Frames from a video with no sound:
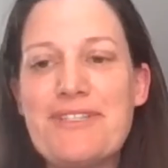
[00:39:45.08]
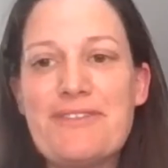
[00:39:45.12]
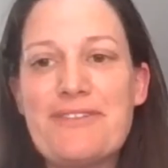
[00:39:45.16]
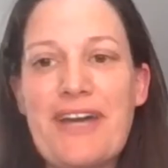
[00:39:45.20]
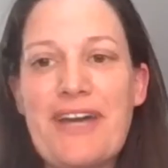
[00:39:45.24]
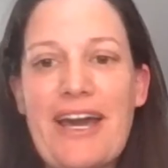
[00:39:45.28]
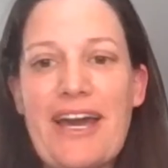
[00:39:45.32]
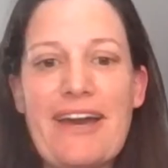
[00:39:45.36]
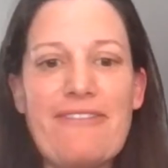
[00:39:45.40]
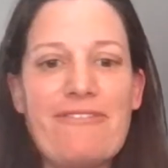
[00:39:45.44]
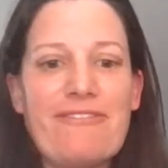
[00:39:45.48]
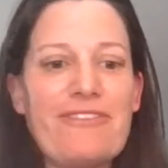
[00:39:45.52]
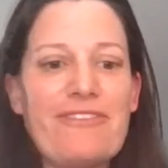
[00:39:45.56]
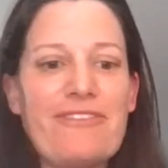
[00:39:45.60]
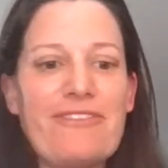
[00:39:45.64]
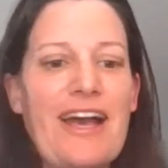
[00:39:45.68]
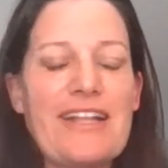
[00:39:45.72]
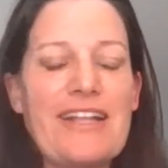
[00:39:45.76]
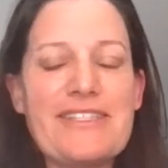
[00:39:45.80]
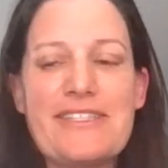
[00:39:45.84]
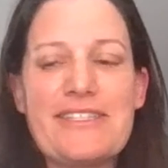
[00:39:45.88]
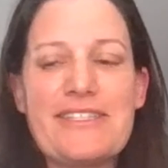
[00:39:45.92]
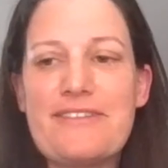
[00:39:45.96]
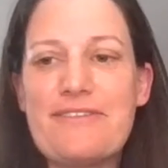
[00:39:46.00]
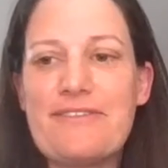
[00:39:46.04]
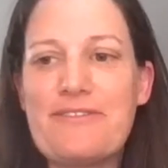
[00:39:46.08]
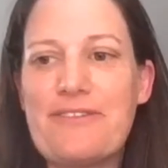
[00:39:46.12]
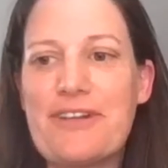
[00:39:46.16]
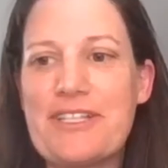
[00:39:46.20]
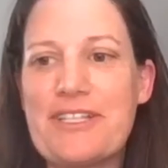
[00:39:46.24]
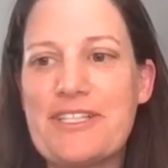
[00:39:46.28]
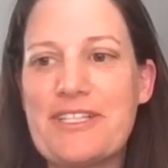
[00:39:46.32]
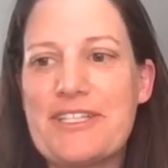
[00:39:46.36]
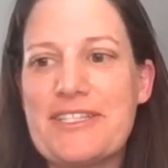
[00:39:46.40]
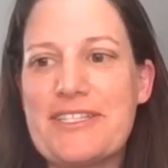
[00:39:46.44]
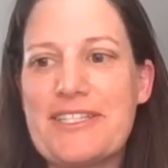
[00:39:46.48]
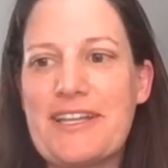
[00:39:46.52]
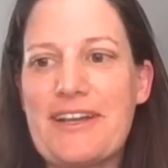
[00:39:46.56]
do have lots of
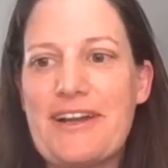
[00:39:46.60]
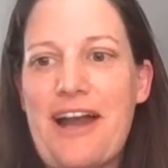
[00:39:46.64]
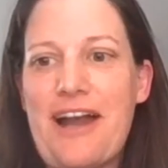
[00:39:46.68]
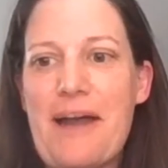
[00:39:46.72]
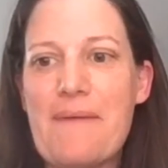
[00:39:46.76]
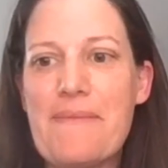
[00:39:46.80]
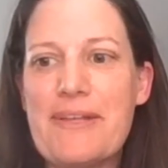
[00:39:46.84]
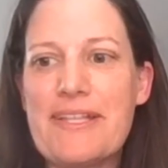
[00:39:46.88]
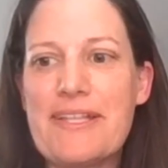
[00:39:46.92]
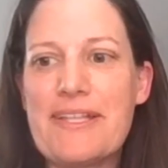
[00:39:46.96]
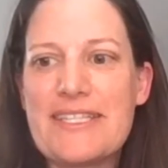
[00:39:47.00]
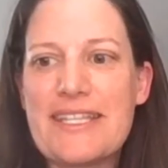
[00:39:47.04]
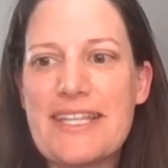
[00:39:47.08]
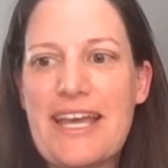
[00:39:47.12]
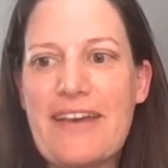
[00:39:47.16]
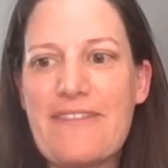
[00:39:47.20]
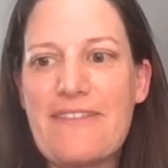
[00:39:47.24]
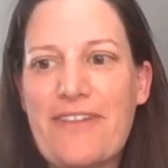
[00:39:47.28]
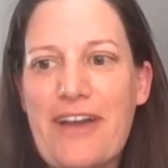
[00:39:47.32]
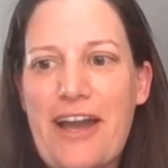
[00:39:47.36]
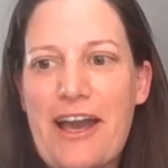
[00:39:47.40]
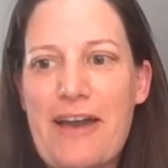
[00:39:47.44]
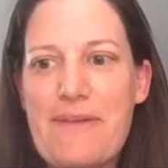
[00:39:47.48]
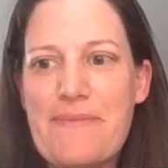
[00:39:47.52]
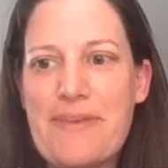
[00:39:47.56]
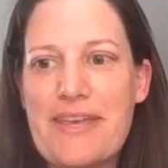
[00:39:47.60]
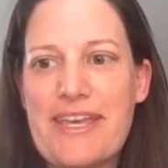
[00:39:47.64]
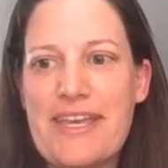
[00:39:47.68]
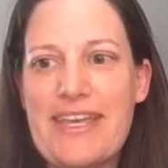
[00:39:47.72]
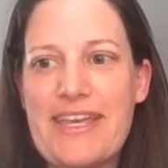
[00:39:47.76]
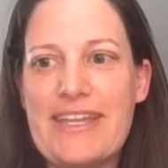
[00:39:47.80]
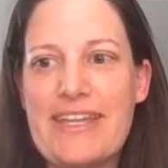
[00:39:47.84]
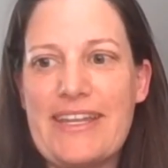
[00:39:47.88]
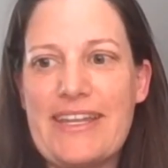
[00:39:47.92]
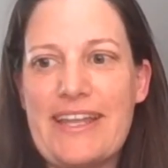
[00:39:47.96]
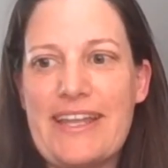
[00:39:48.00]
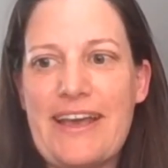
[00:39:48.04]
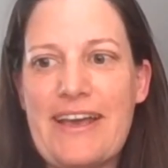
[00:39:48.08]
questions and comments that have come in.